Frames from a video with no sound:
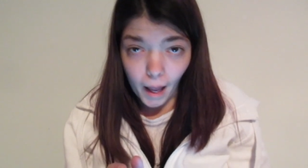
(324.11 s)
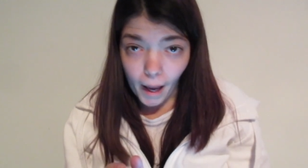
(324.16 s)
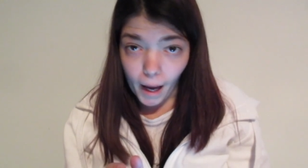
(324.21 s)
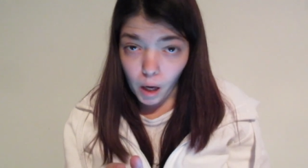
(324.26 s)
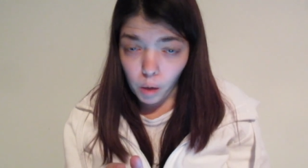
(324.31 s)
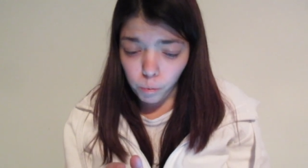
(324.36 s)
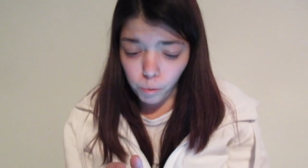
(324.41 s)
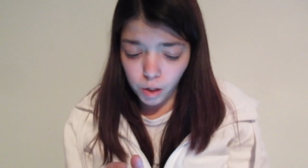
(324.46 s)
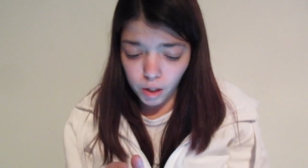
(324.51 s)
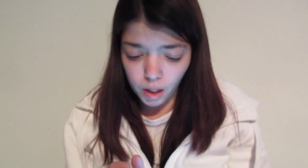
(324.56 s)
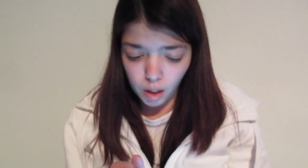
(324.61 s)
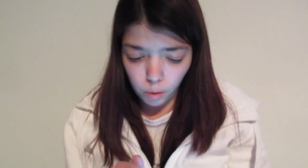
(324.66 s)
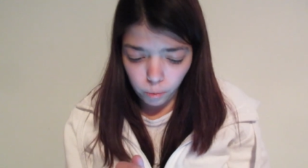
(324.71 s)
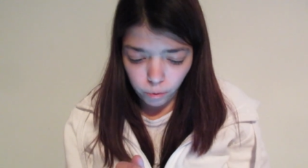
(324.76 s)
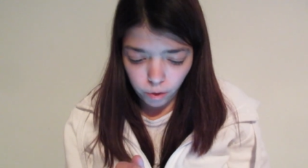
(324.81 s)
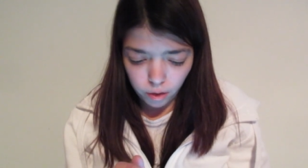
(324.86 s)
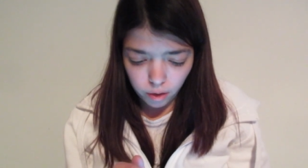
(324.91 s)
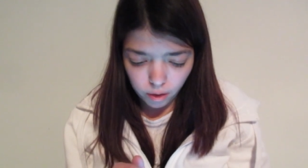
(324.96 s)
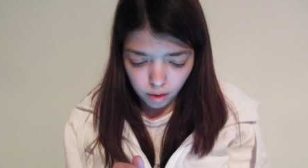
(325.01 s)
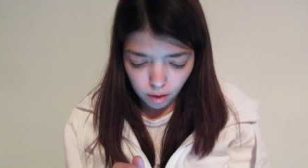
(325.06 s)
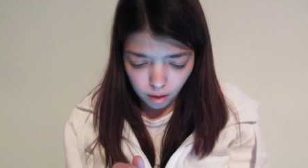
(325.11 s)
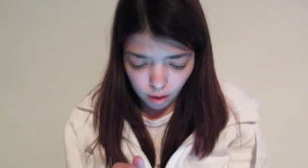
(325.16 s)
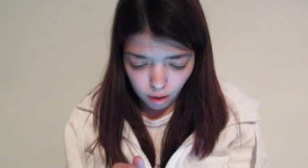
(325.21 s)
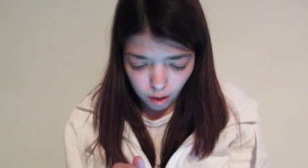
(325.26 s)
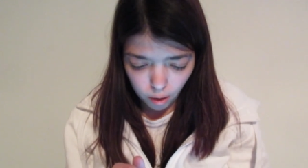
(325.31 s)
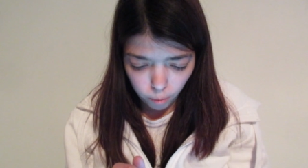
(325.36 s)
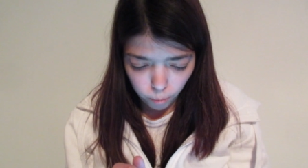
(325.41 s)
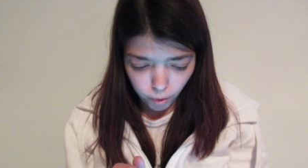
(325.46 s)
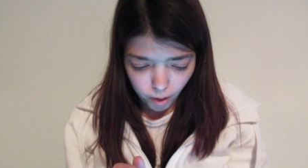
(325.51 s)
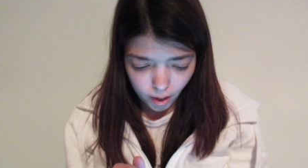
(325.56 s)
and when he whisks
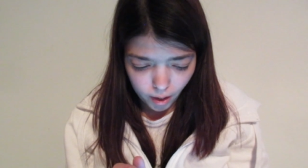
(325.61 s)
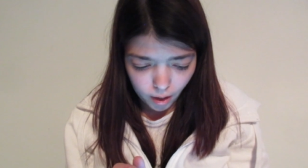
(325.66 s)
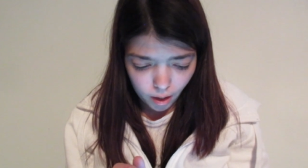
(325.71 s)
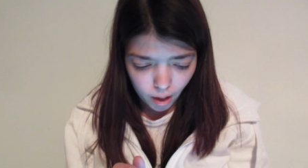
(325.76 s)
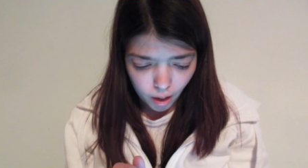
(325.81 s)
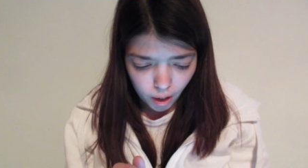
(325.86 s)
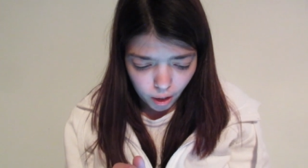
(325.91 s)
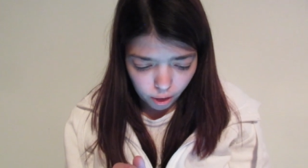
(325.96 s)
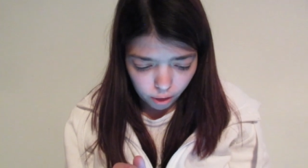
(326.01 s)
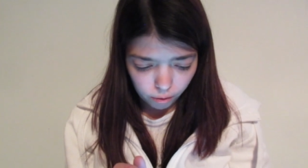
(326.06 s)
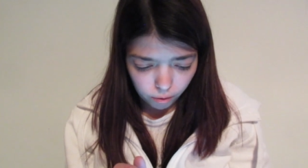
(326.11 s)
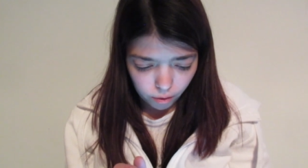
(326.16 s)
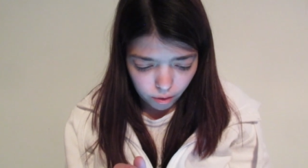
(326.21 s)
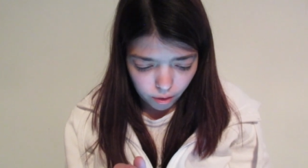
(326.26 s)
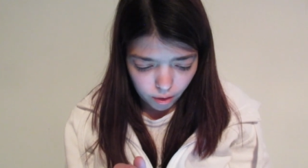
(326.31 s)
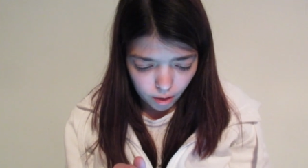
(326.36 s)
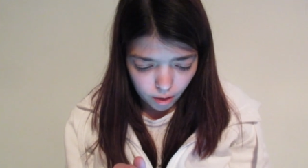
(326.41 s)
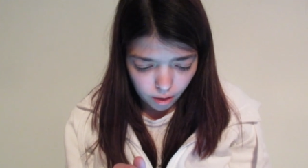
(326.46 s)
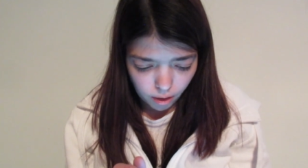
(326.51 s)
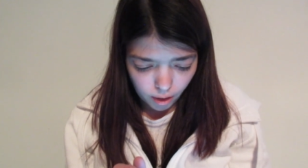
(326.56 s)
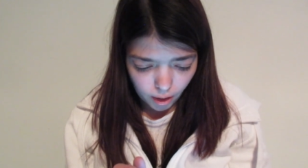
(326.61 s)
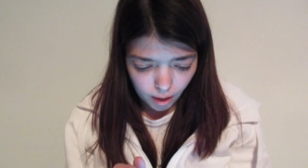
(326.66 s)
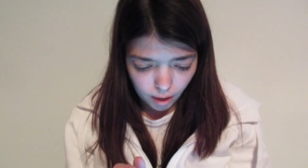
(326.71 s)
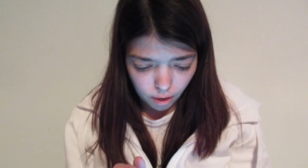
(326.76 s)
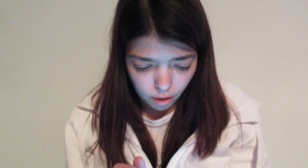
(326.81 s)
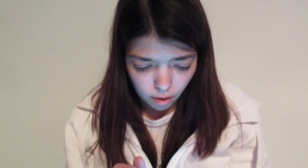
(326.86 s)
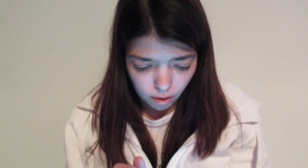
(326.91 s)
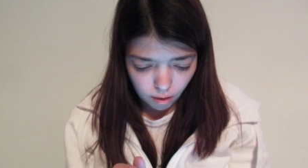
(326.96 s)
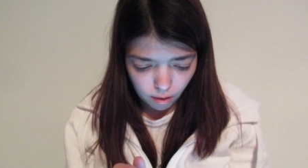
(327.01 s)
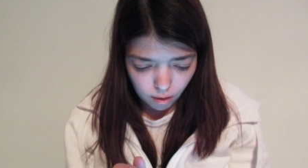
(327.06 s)
her away to his estate,
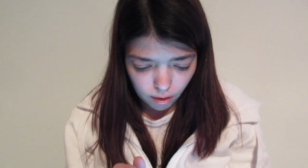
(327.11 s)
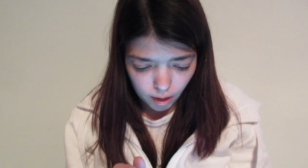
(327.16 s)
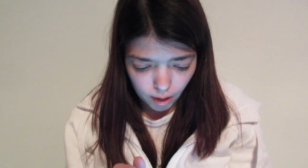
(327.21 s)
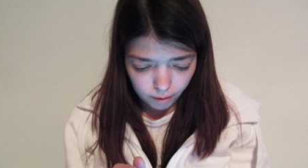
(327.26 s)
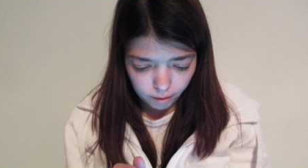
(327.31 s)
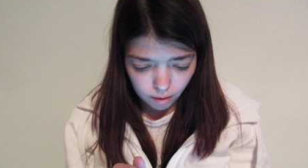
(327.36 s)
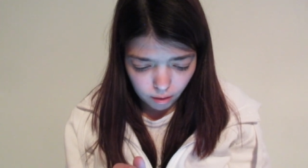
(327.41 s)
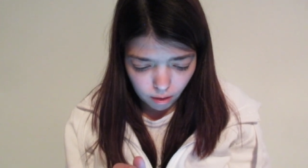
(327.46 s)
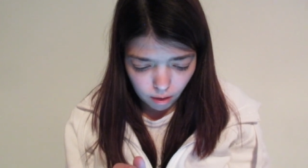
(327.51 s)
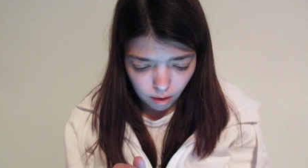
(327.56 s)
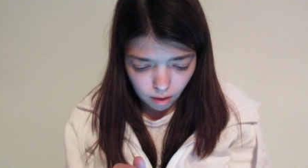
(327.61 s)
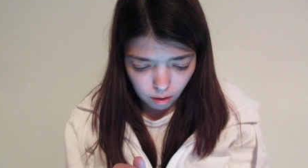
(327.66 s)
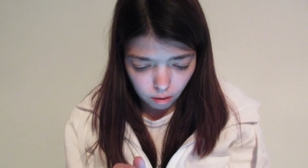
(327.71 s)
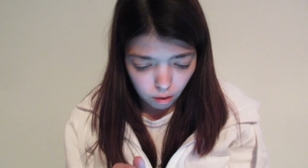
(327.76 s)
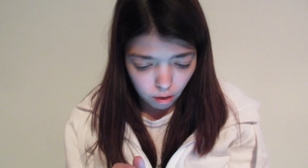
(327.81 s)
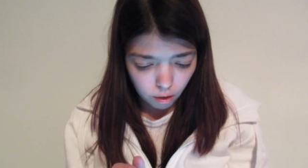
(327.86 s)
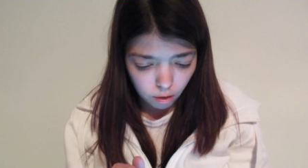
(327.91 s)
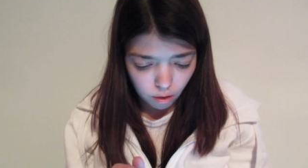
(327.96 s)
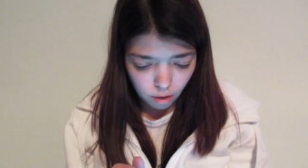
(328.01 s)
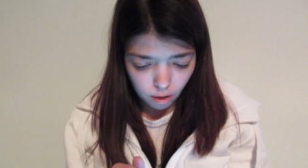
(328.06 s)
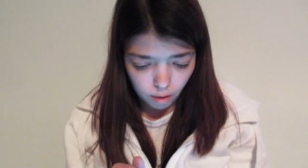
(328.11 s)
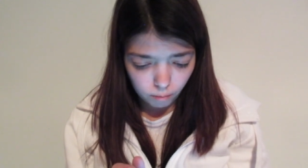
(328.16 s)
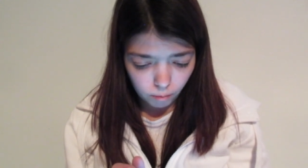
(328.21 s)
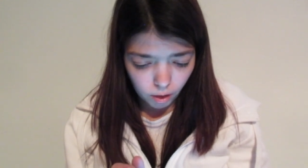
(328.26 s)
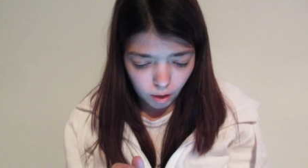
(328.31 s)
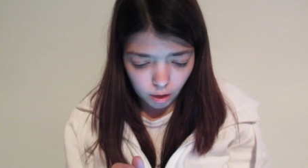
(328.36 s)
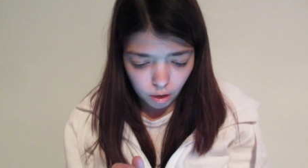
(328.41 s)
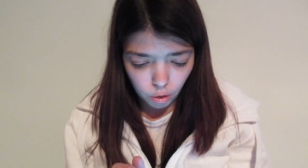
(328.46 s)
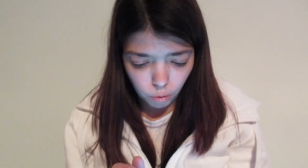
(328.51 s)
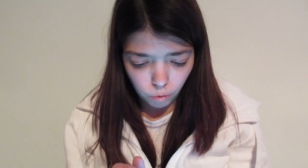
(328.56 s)
she discovers he's not just some
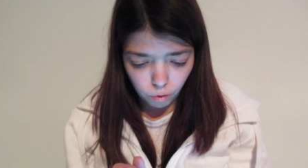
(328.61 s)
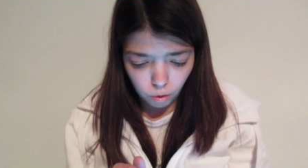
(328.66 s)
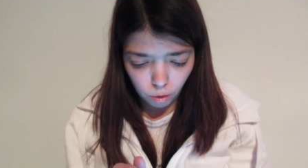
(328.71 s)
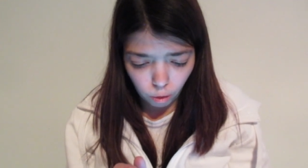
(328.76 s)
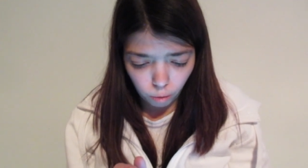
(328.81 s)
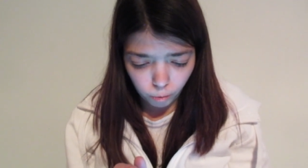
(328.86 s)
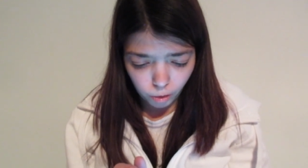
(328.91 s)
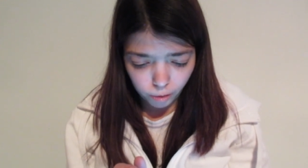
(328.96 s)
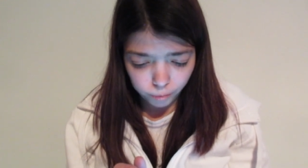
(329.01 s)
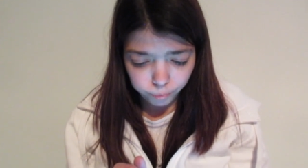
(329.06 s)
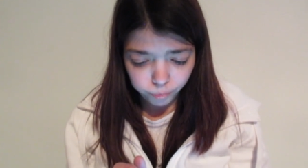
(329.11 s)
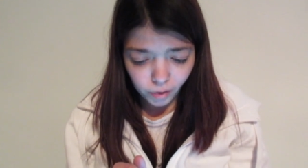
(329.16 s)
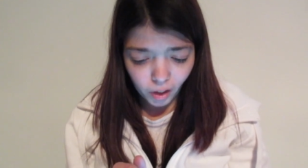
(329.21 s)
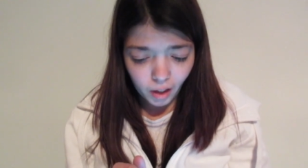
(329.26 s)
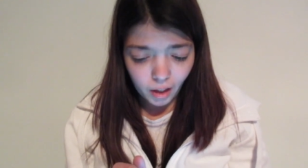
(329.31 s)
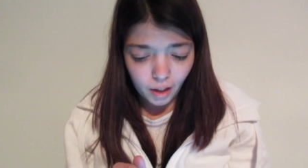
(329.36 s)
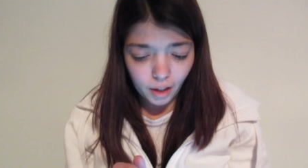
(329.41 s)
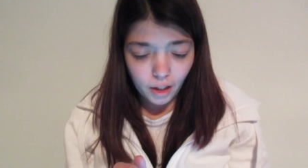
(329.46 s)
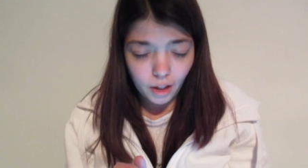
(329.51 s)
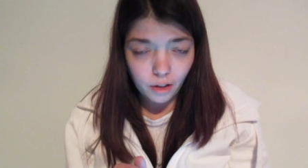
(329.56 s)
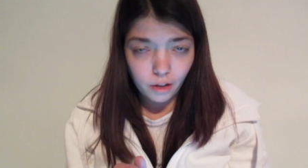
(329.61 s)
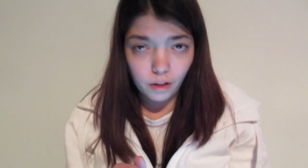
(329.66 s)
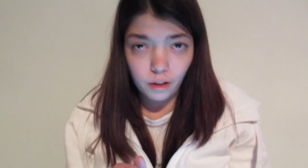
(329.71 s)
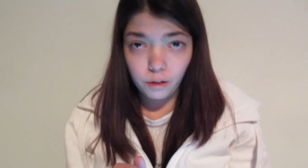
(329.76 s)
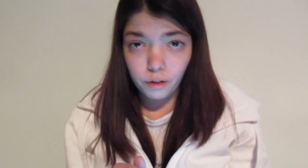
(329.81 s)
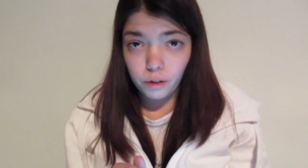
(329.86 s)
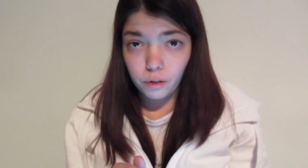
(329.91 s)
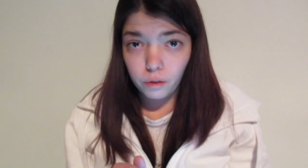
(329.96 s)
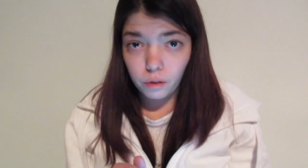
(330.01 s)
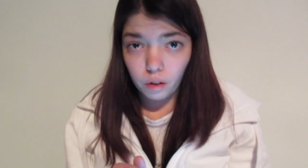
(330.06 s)
country noble, he's the
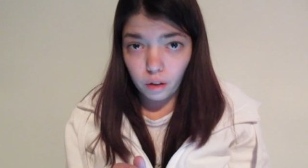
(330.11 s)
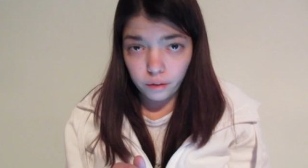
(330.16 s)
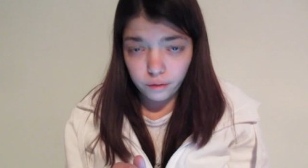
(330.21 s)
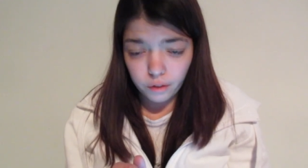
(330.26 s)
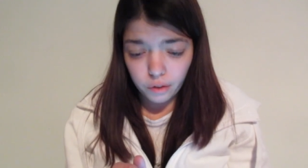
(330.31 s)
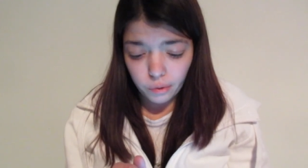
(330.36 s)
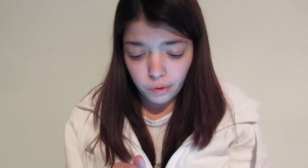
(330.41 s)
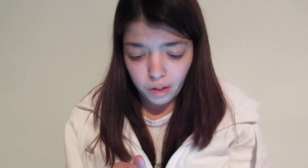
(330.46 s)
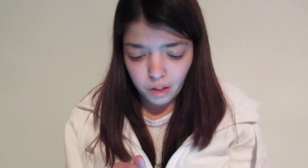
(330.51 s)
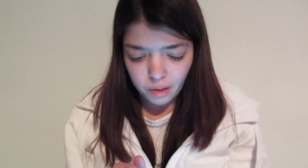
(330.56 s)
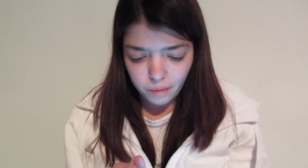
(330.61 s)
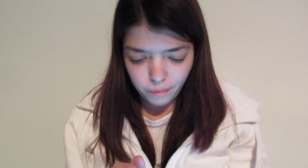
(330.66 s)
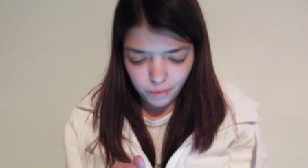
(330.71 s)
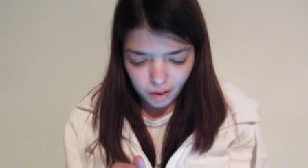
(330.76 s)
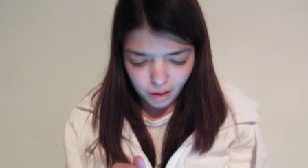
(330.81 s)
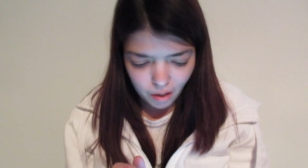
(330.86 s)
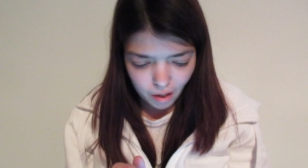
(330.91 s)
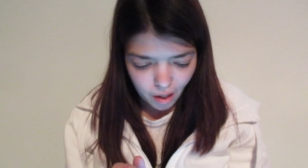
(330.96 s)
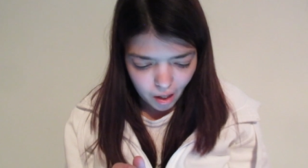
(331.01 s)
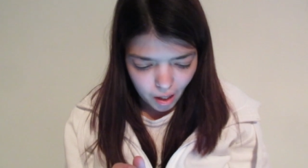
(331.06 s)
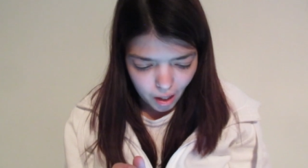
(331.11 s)
Duke of Dreams,